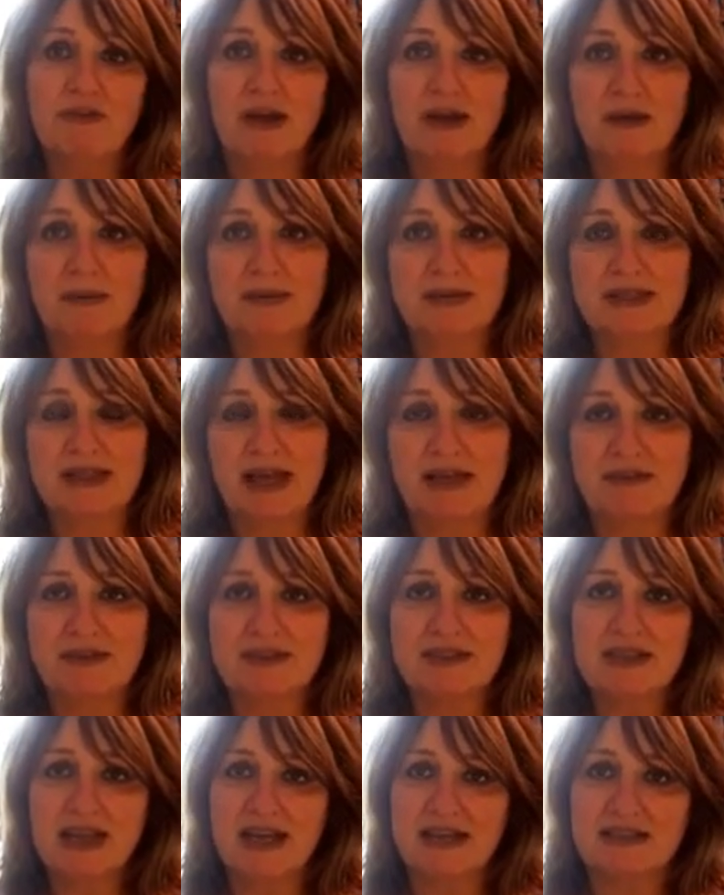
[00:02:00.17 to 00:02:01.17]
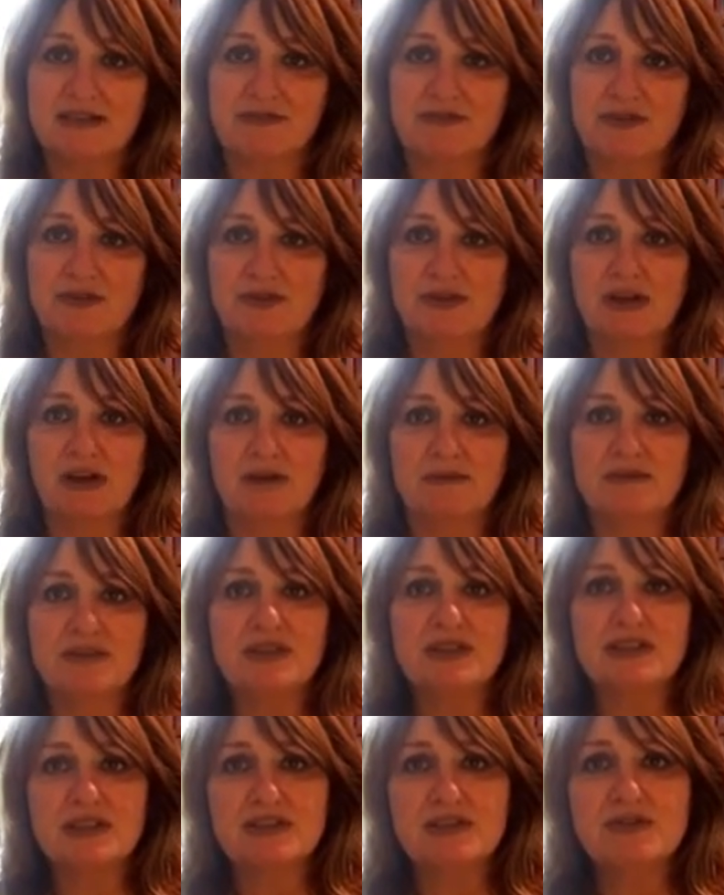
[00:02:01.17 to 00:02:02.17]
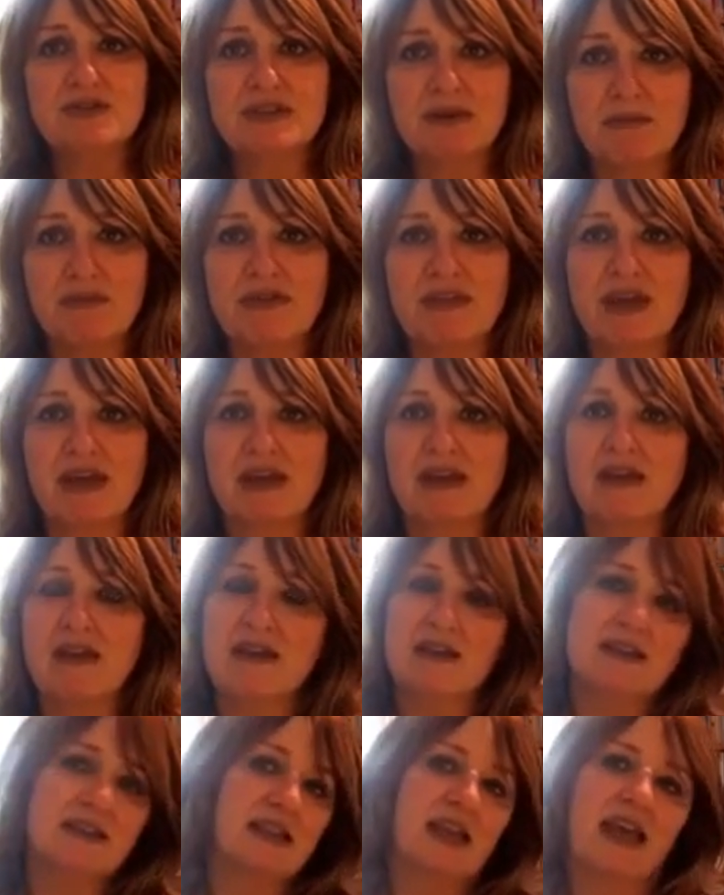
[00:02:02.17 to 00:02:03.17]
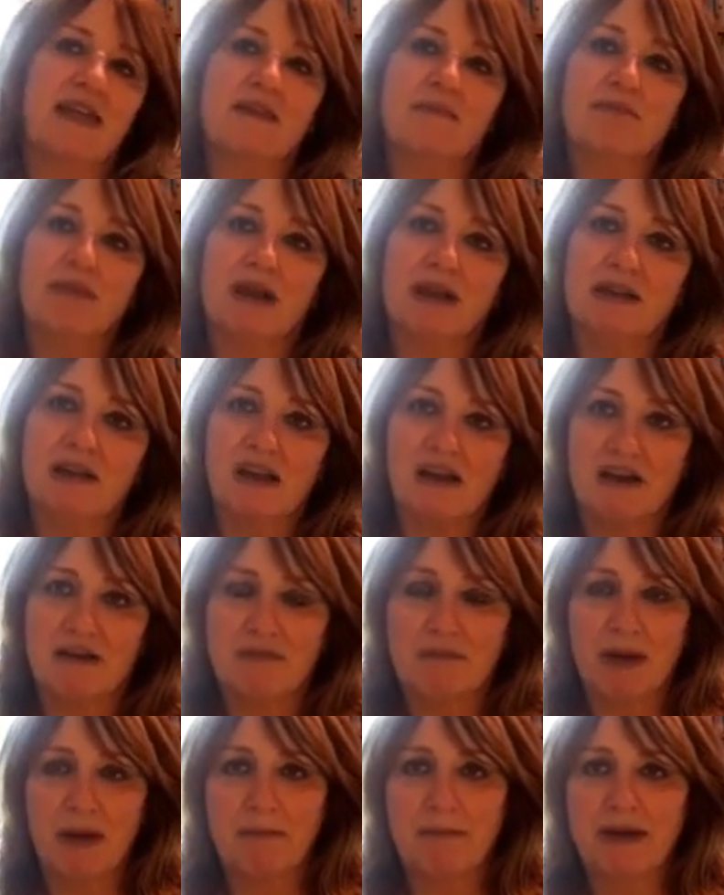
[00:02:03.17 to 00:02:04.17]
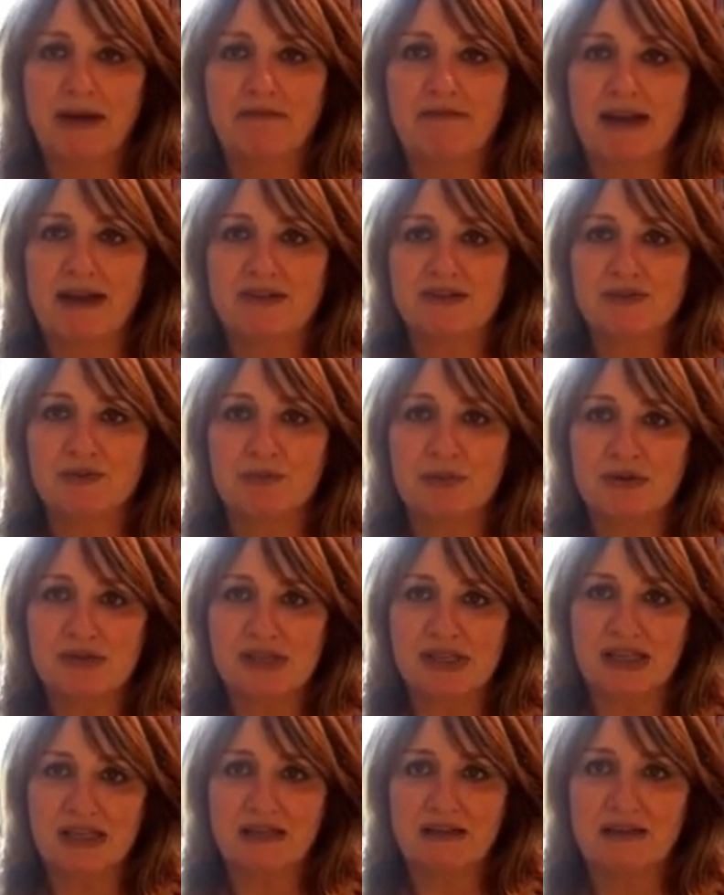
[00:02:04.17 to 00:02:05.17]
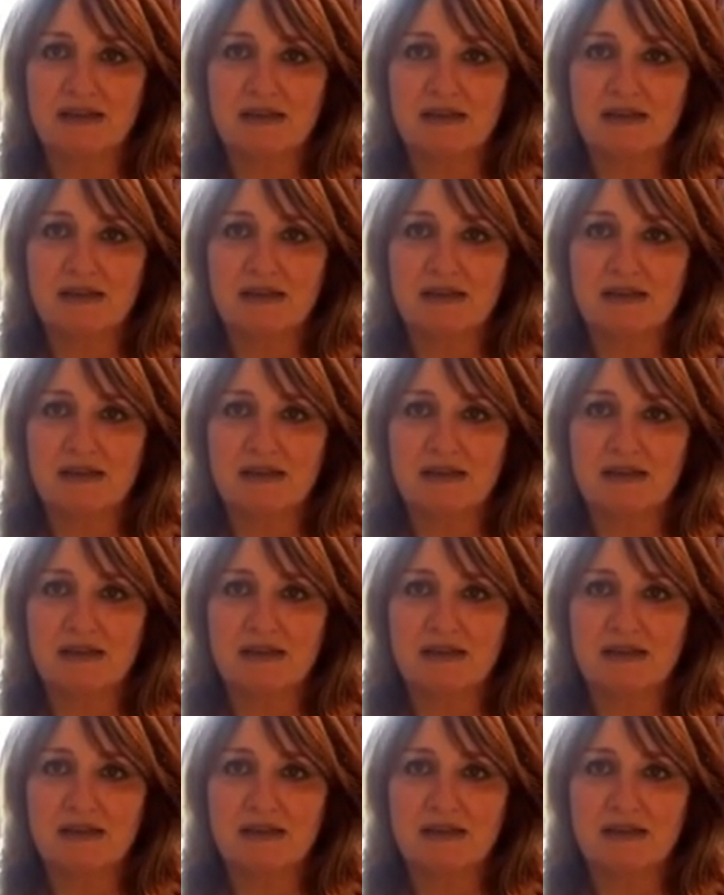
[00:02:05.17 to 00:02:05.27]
run up and down the stairs a few times. Just do something to get the blood kind of pumping around your body.